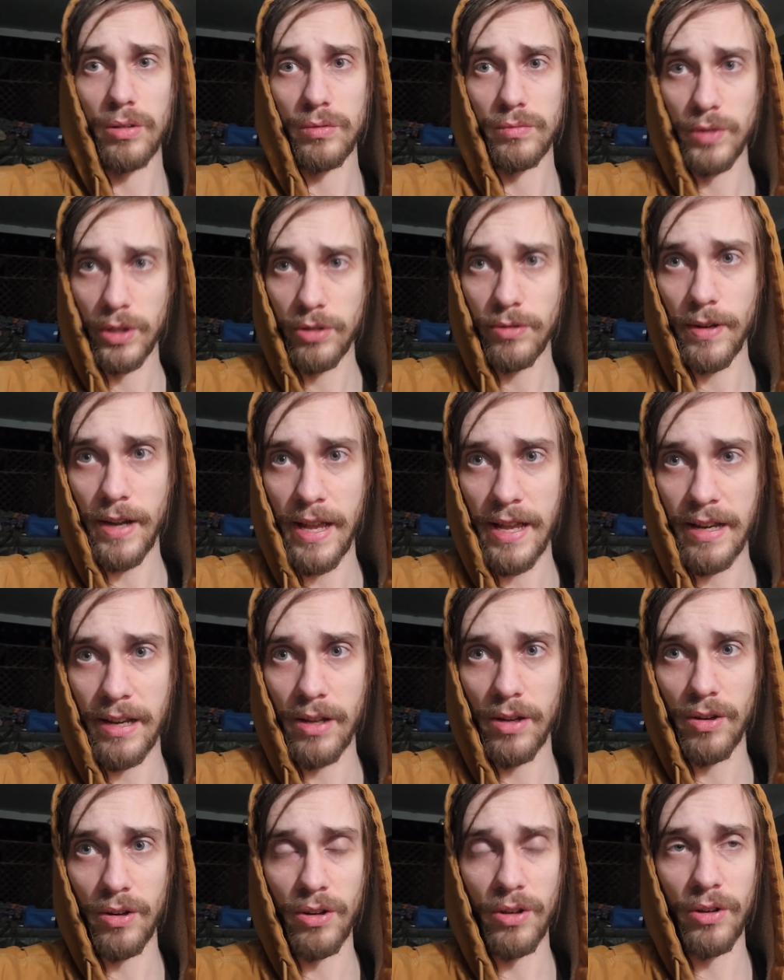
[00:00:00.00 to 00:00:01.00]
regret
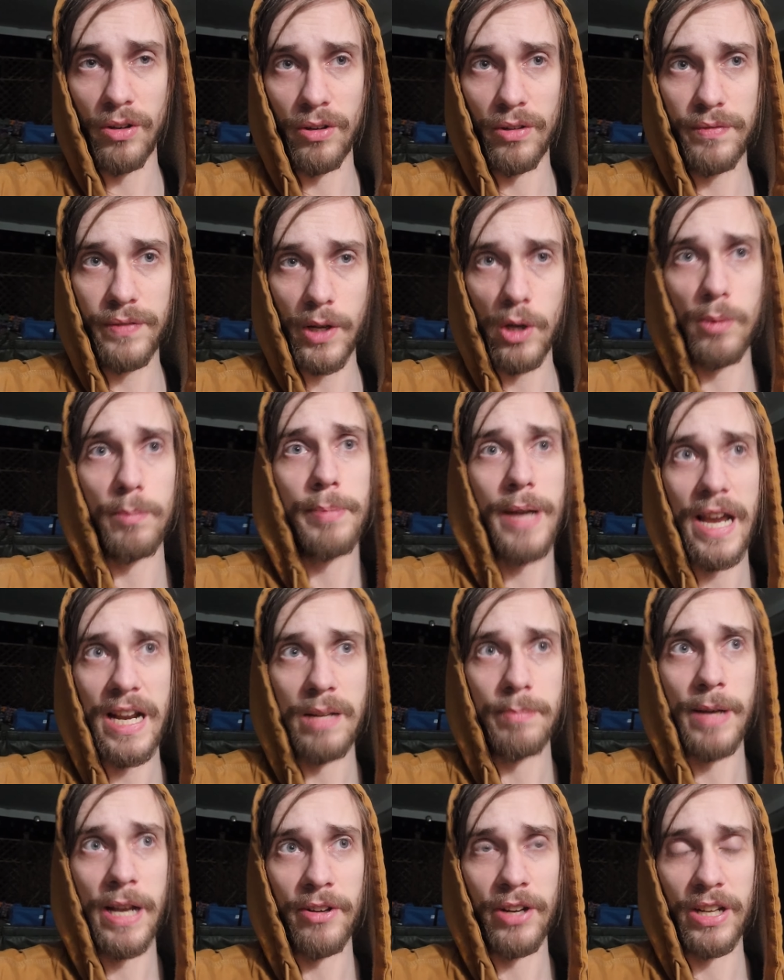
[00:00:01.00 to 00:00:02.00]
or felt bad
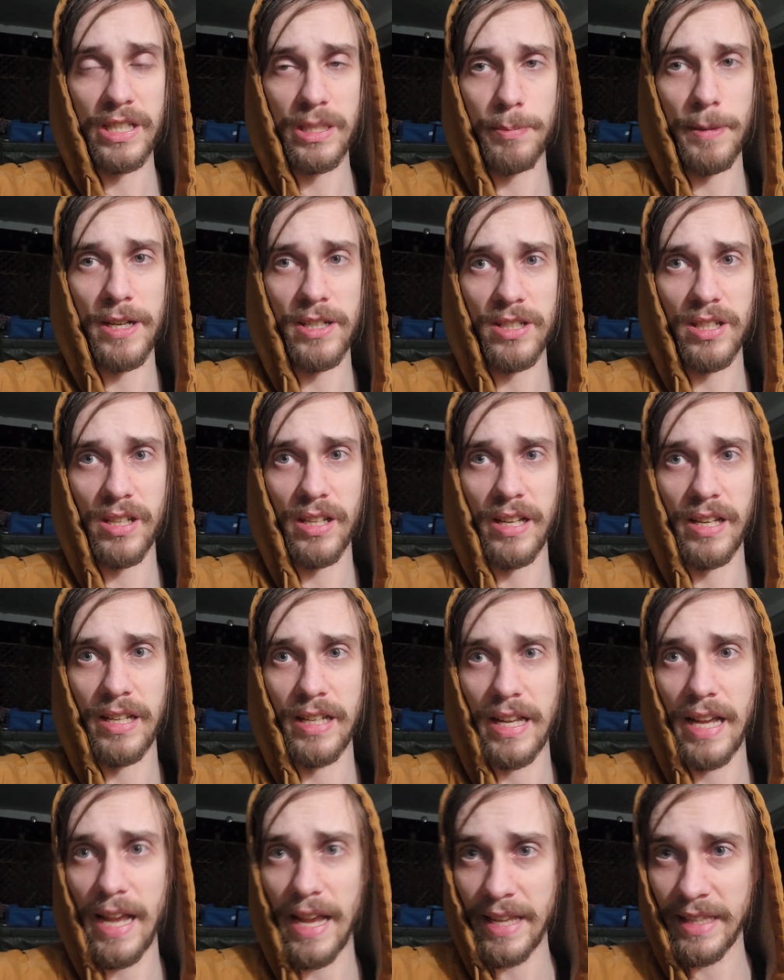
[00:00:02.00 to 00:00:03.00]
about,
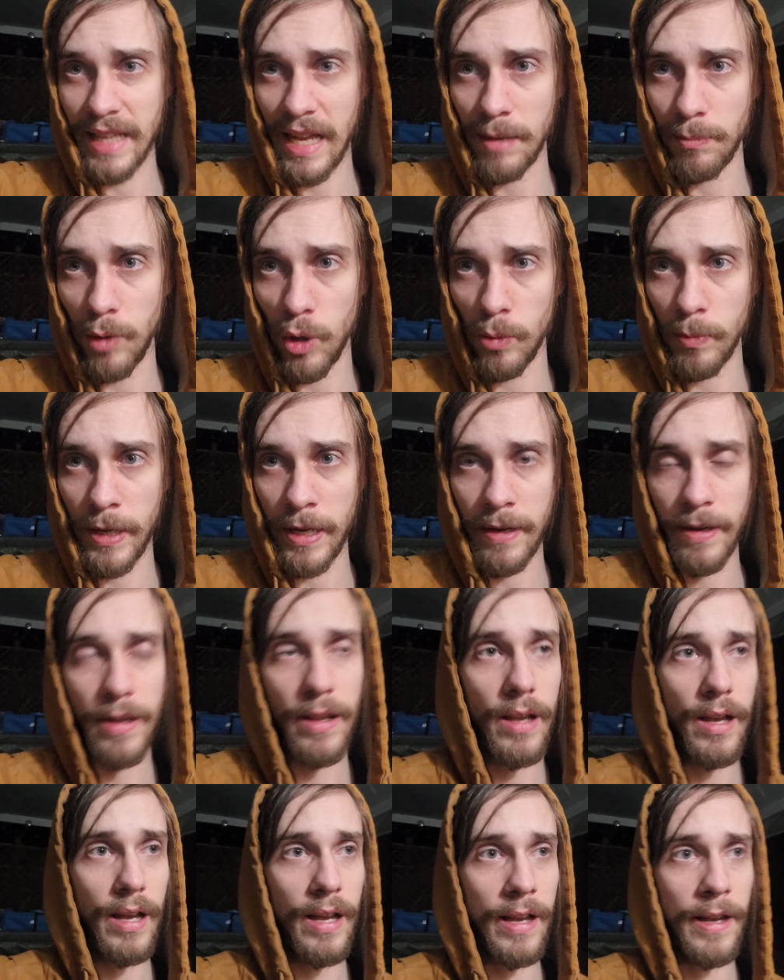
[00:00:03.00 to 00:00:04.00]
especially in that moment.
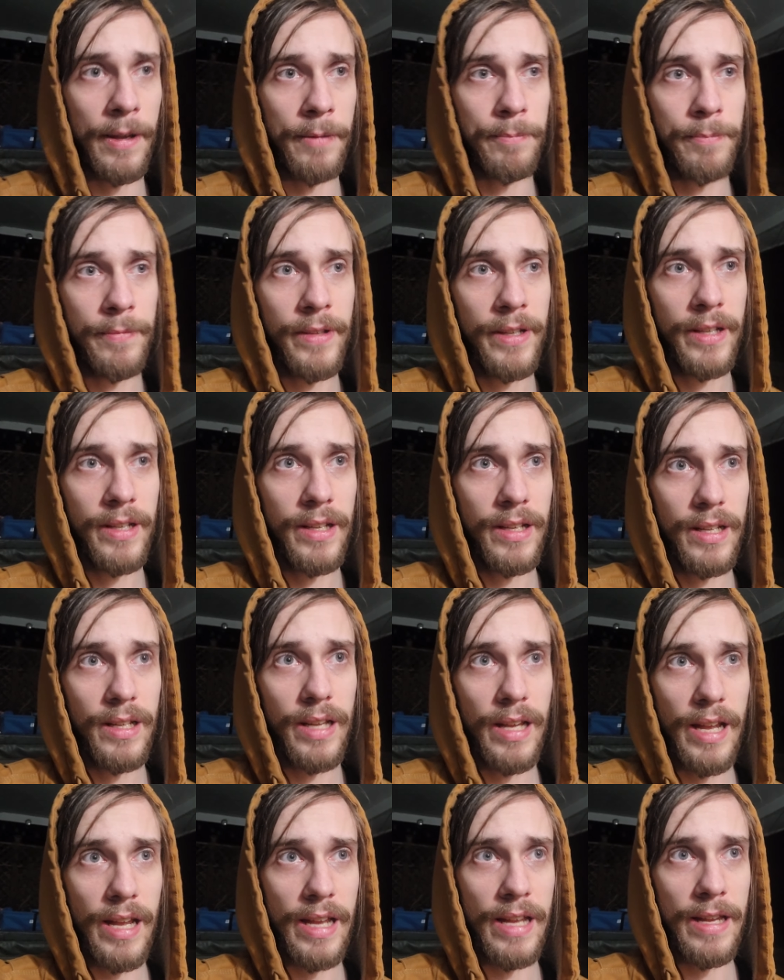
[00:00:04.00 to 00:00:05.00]

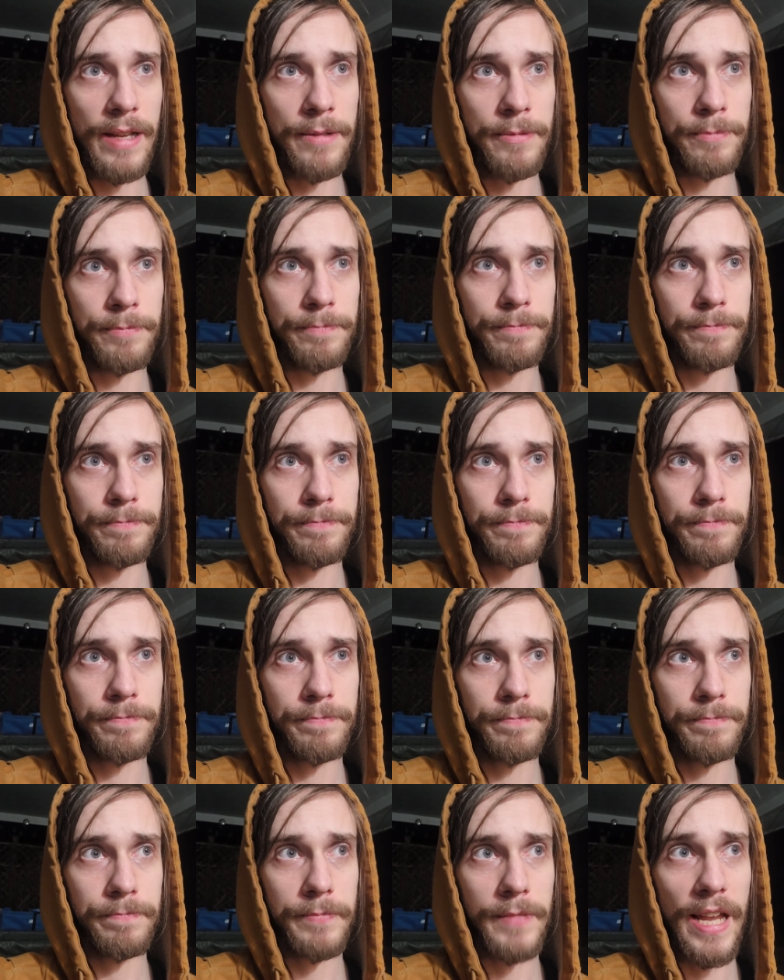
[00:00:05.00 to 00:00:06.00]
And
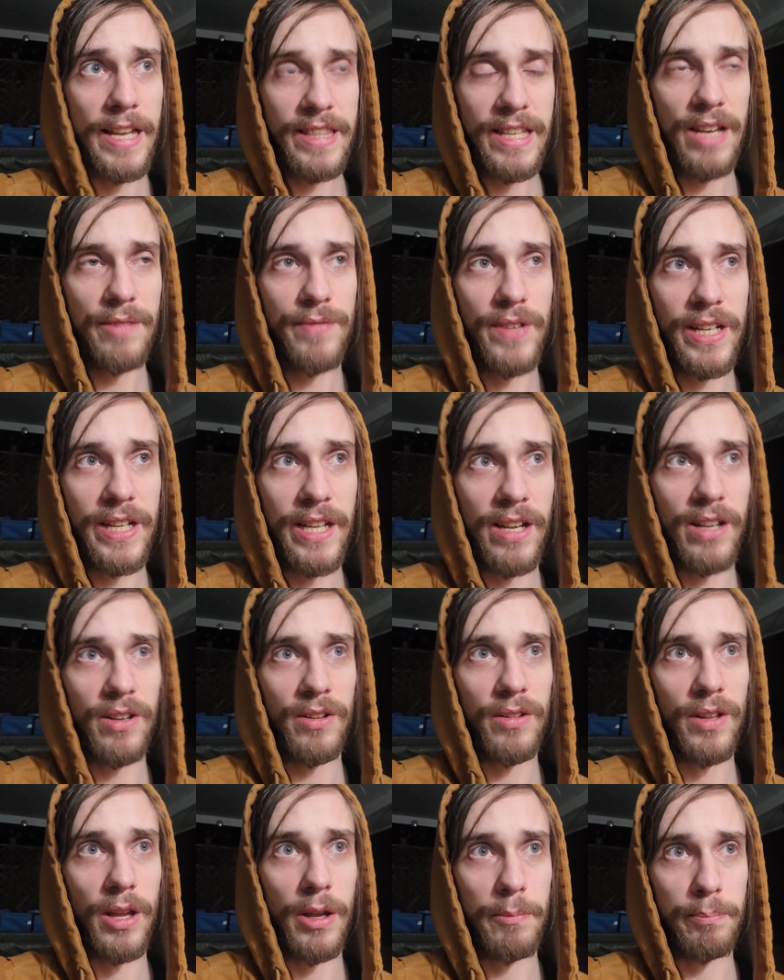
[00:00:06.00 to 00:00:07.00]
in that
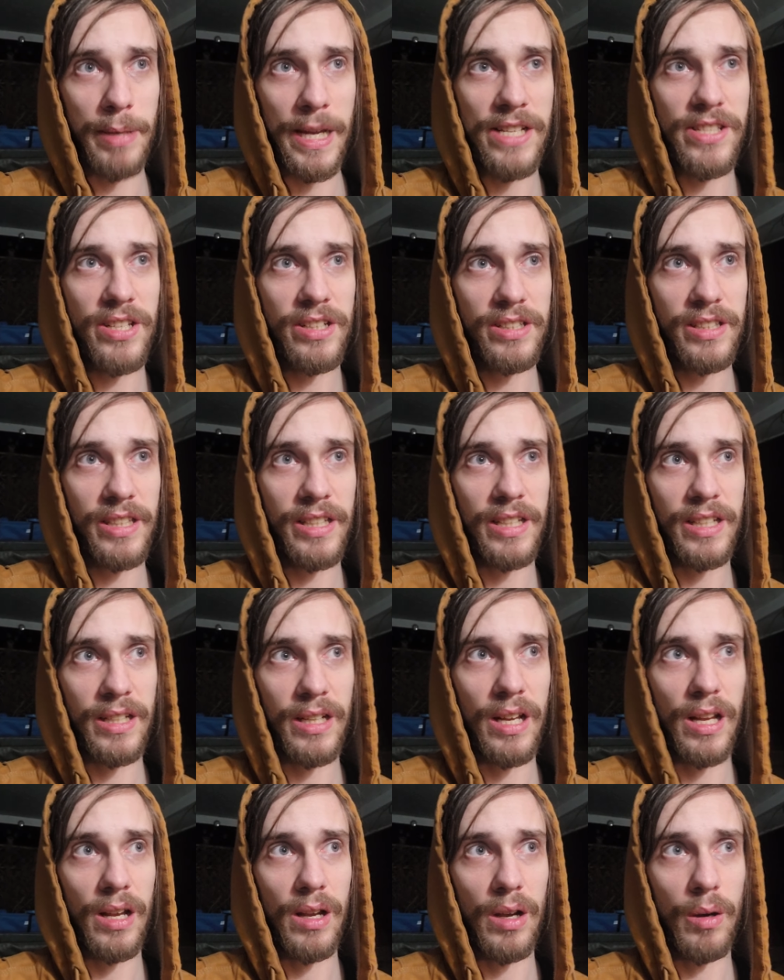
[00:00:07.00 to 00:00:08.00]
video, basically
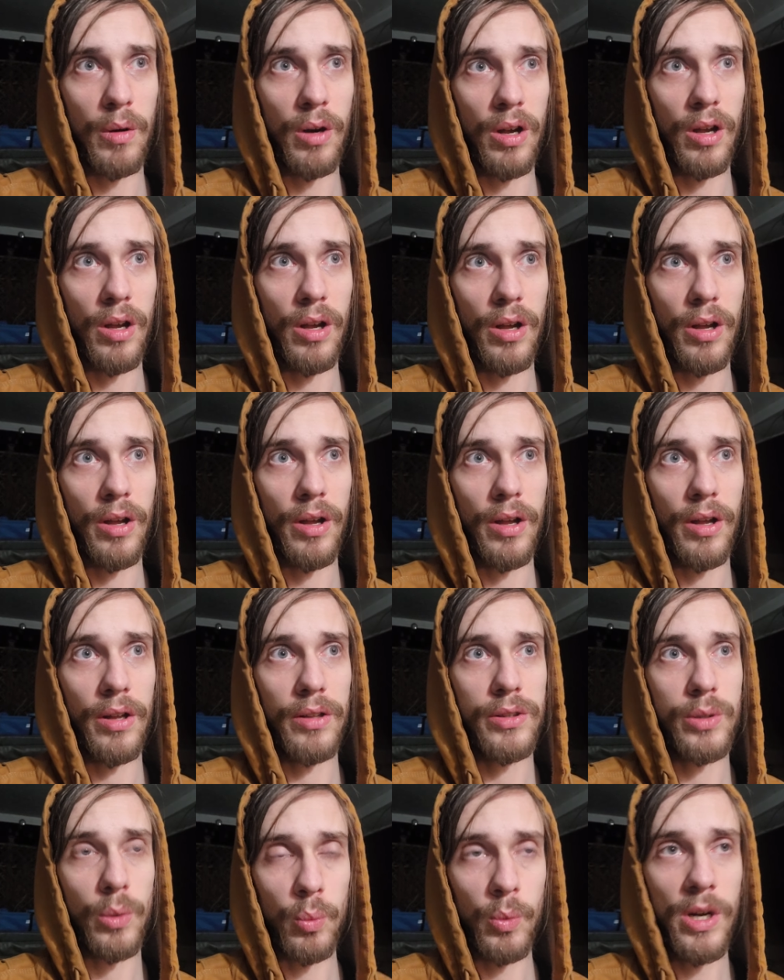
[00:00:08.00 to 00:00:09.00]

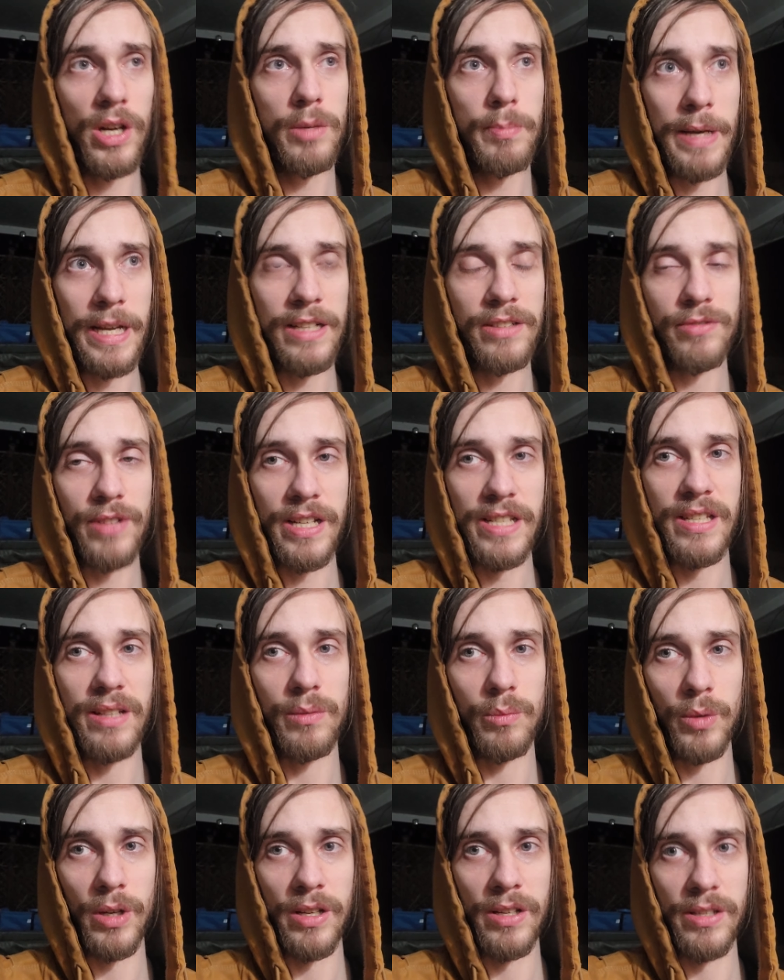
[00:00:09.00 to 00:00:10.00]
the one main
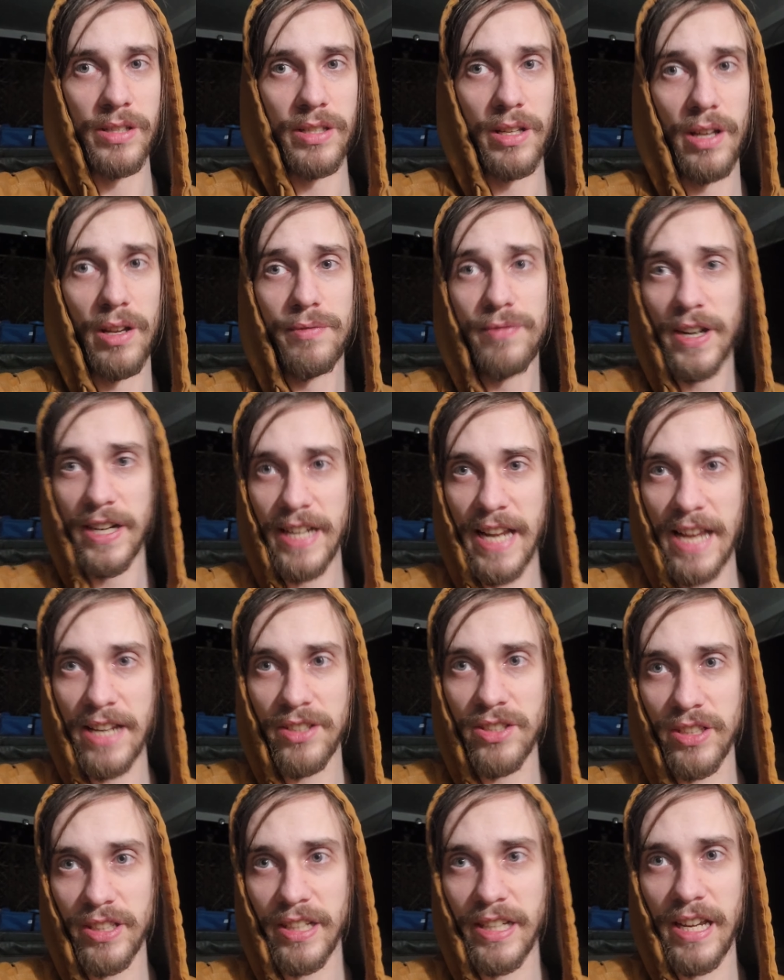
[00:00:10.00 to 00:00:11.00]
reason was
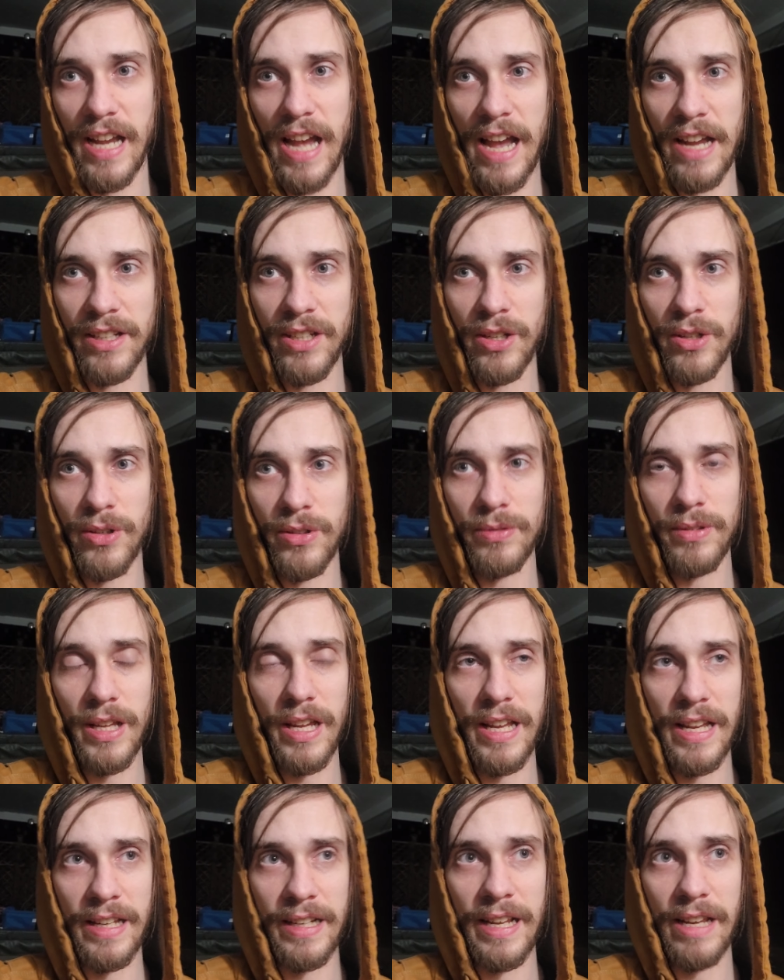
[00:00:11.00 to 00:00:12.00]
financially. I knew,
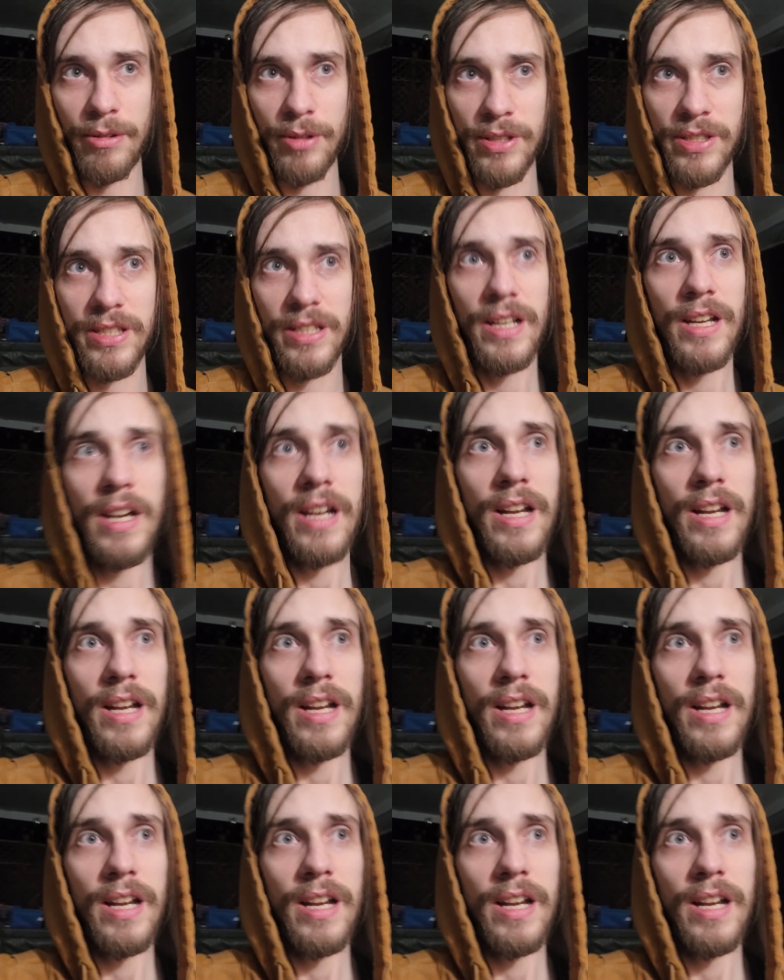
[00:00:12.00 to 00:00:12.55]
and it was